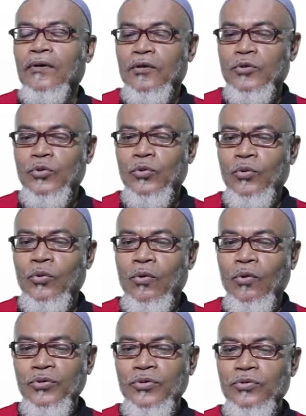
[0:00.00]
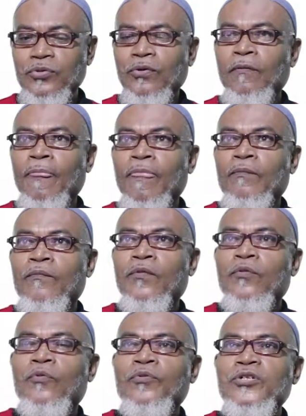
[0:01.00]
So also
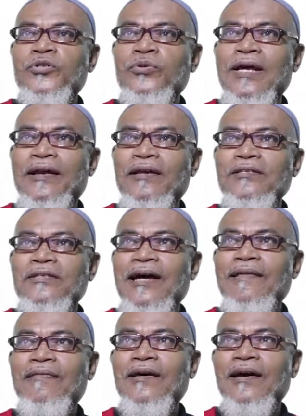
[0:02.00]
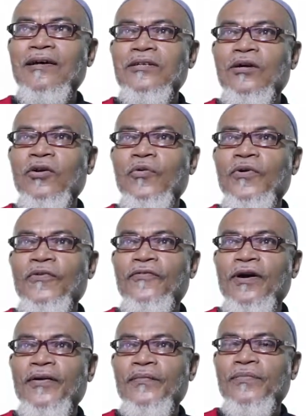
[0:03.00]
we should understand that global
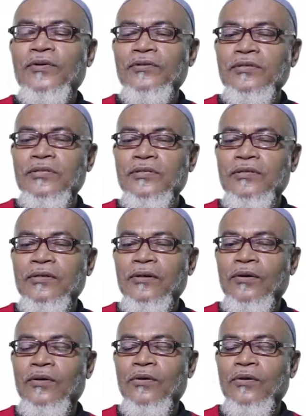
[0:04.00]
variables